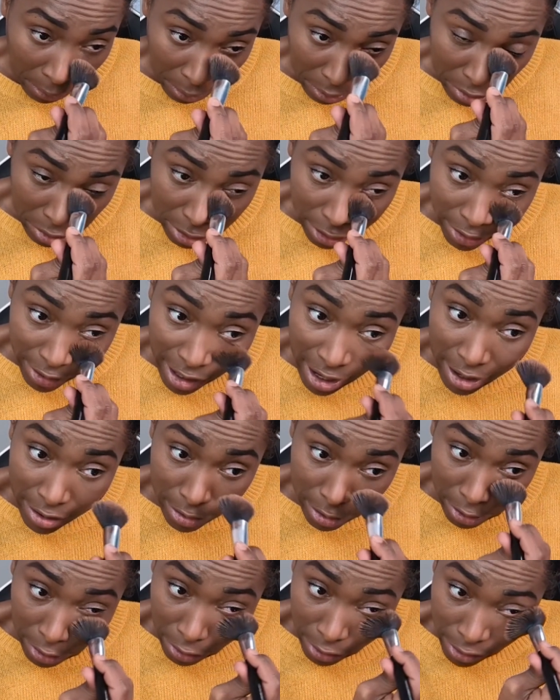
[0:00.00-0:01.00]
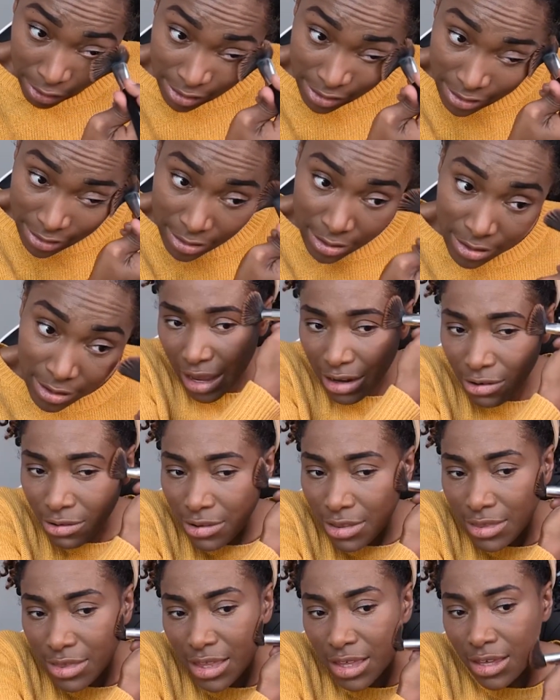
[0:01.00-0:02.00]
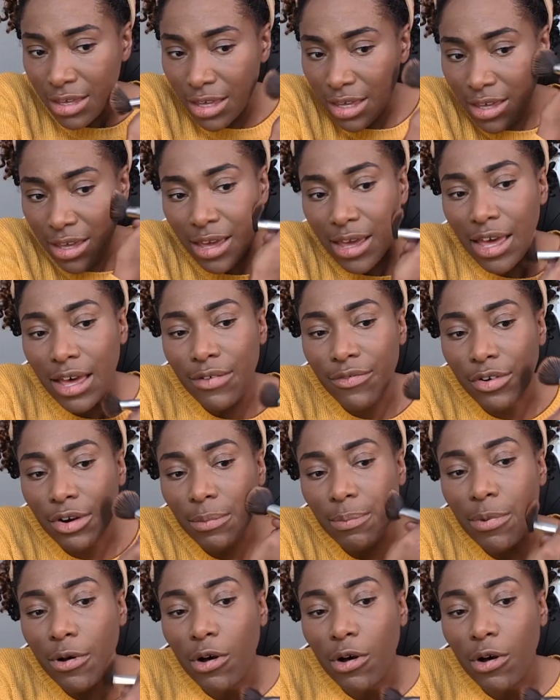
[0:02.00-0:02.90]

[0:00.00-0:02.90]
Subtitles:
They're not nerds. I don't think he ever